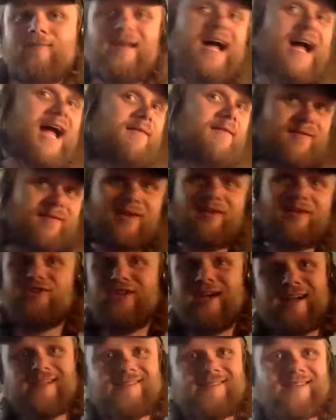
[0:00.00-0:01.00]
not having
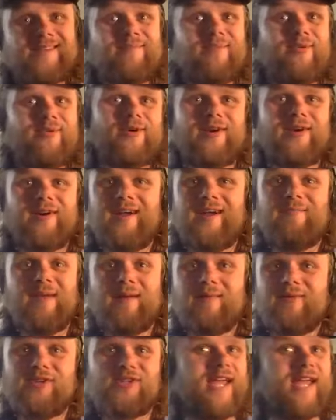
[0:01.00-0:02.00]
video chats anymore
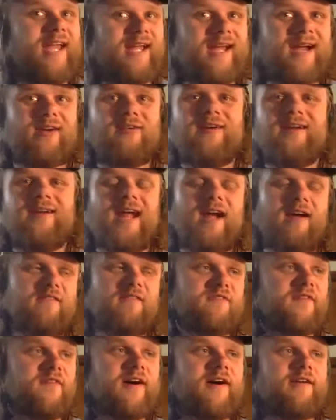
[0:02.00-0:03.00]
and be able to just hang out and
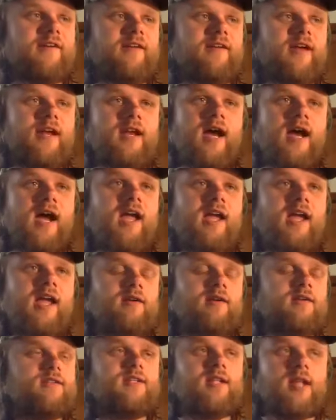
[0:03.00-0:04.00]
have fun. And
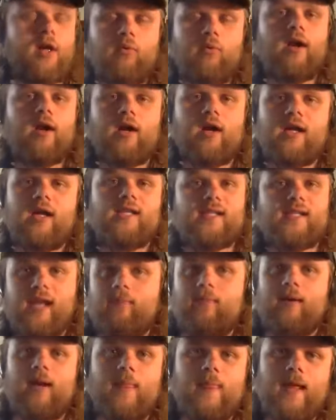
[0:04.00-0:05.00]
I guarantee you that we are going to
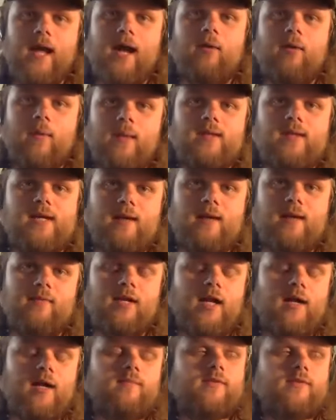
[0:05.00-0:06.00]
celebrate that when the
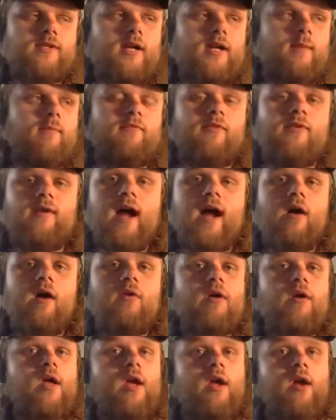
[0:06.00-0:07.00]
time comes. But for
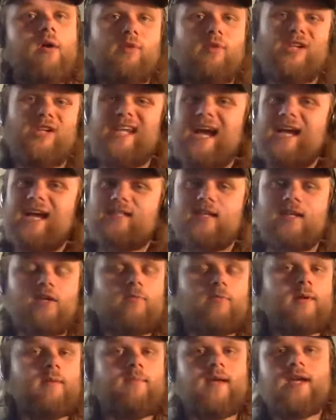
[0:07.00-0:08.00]
now, we're just
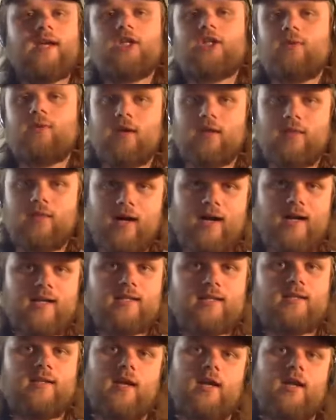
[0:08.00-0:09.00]
asking that you be patient with
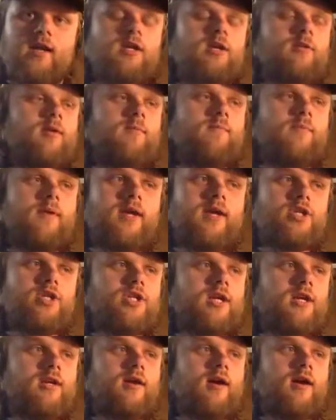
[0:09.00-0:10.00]
us. You be
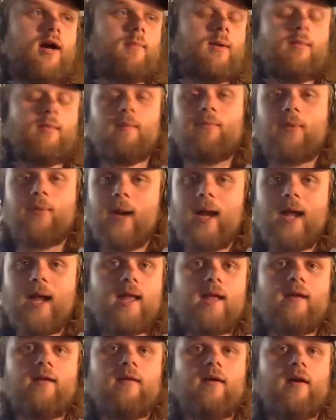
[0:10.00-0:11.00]
patient, maybe
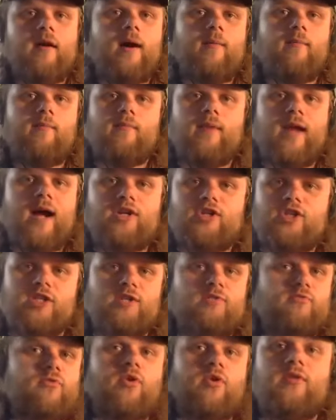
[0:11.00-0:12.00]
praying, not
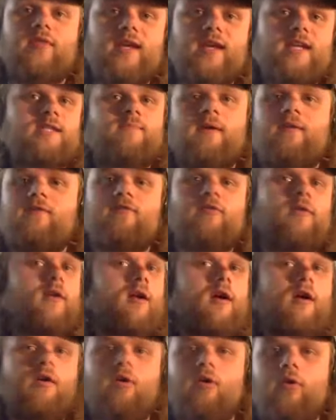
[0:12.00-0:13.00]
just for this, but
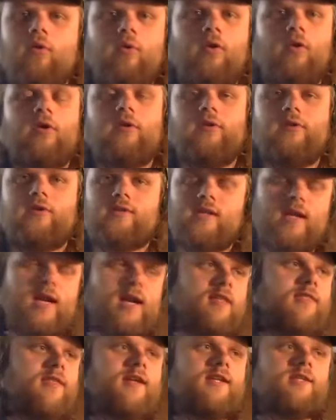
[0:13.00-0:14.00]
for our whole world. There's a
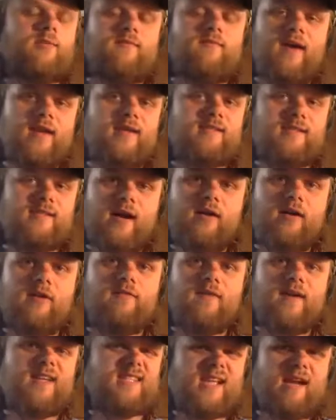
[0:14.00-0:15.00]
lot of things we've had to
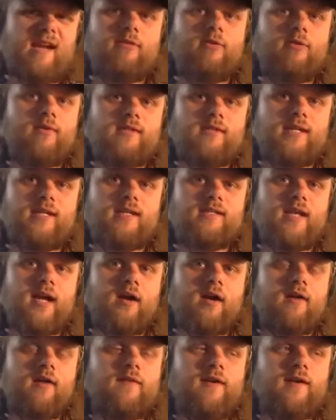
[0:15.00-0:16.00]
sacrifice. Everyone's had to
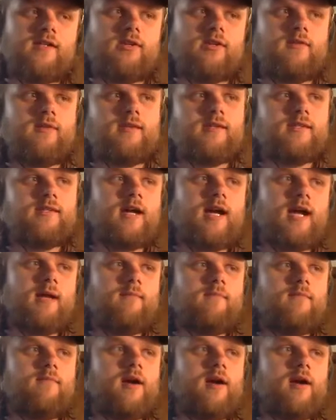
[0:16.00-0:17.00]
sacrifice during this
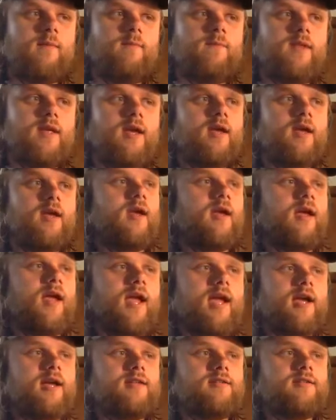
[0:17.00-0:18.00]
time.
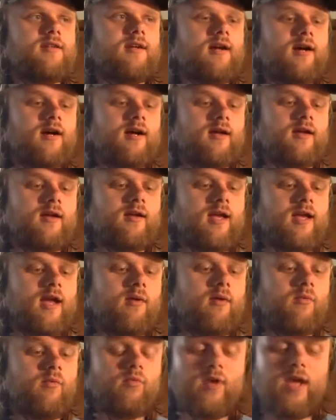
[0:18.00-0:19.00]

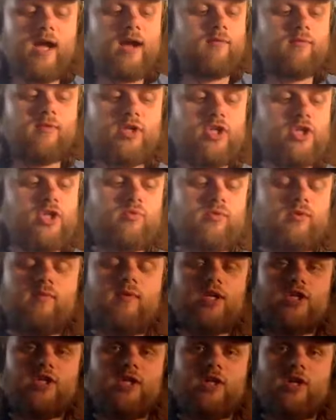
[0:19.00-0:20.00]
We
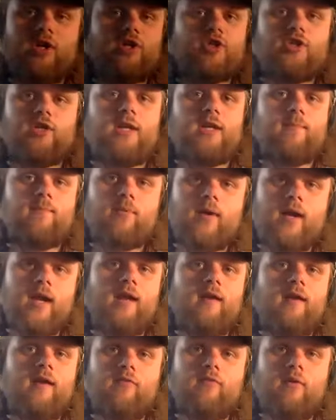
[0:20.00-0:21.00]
just encourage you to keep
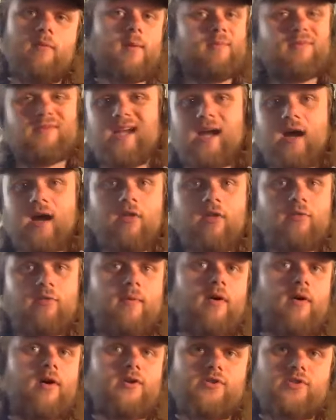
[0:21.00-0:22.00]
praying for people's health,
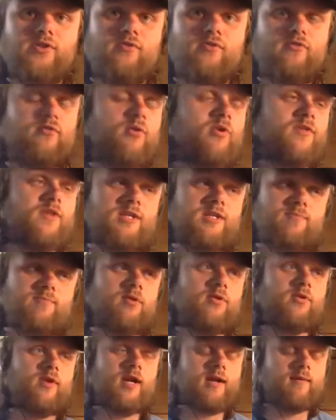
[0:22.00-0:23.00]
but also for these
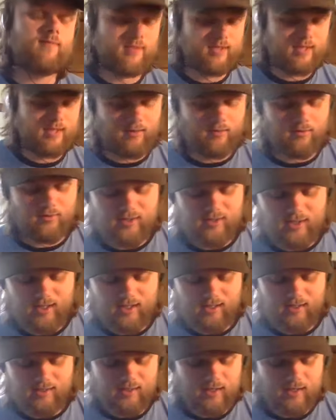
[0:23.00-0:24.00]
programs and those
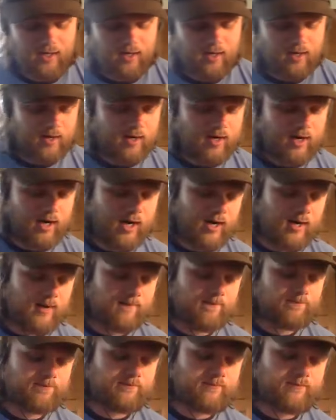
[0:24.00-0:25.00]
things.
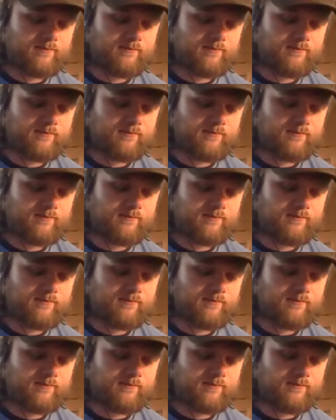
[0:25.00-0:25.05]
I